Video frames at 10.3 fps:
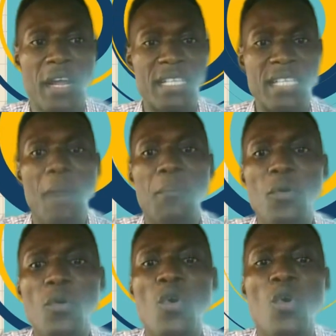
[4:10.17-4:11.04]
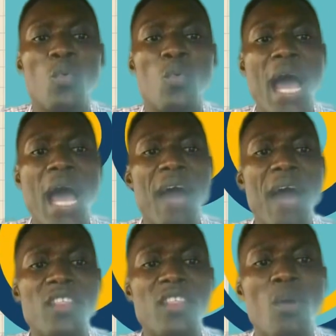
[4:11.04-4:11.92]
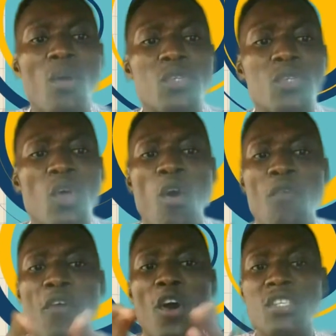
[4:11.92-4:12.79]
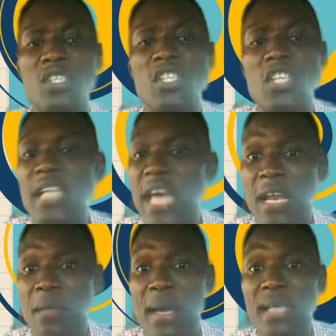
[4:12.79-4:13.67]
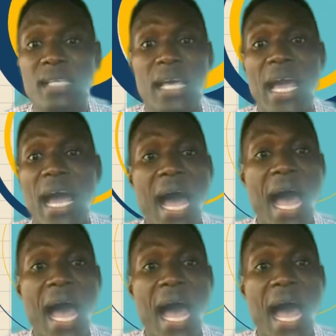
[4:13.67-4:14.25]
For example, we have atoms of oxygen element,